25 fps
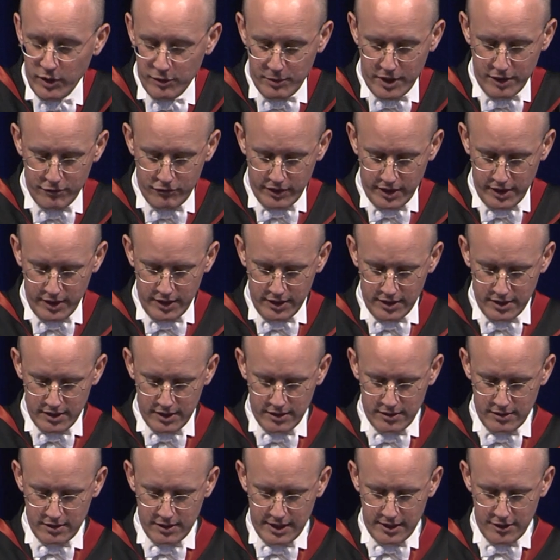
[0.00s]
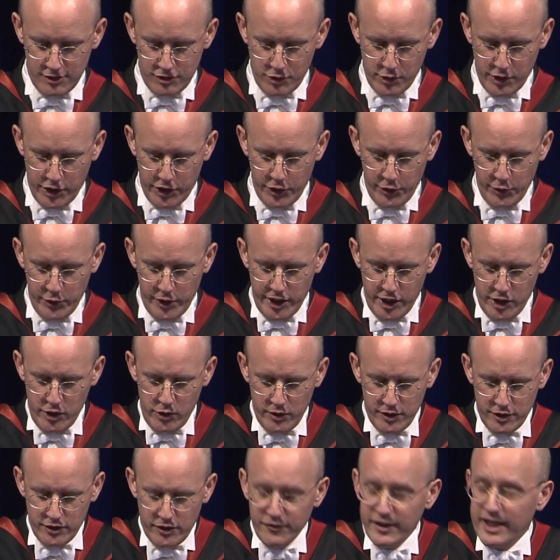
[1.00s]
my friend, Andrew Cuneo,
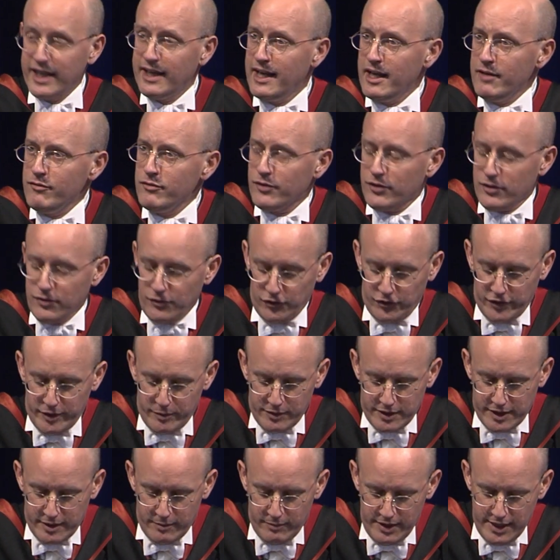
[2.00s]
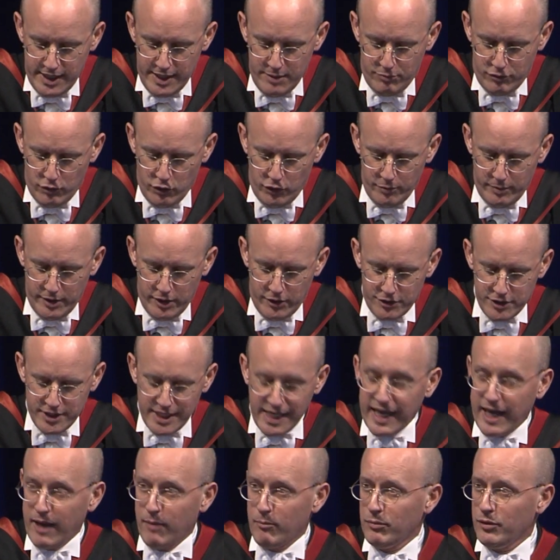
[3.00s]
and on the 11th of September, he brought me onto
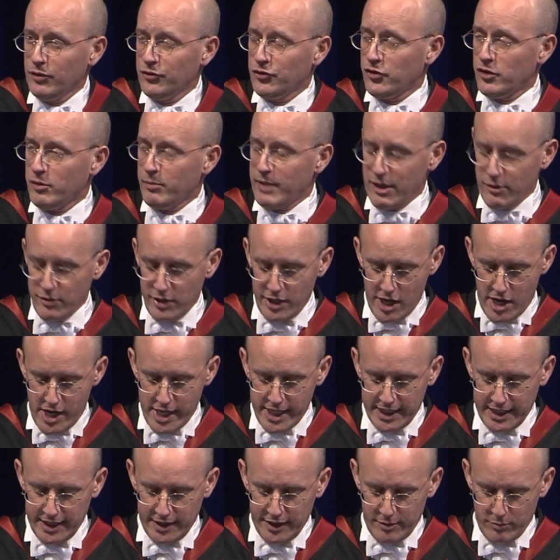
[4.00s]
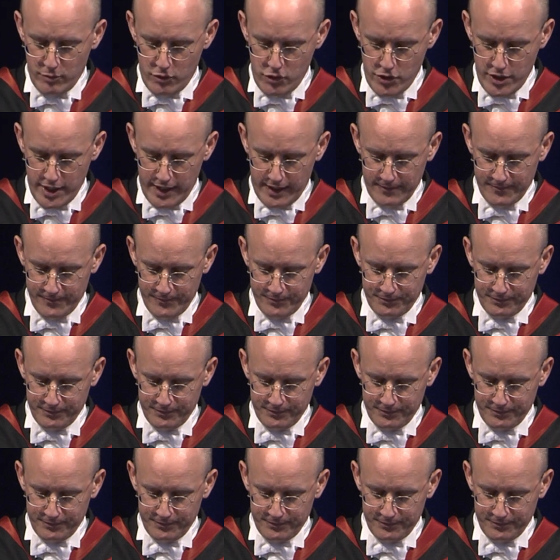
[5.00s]
campus at about 9 in the morning.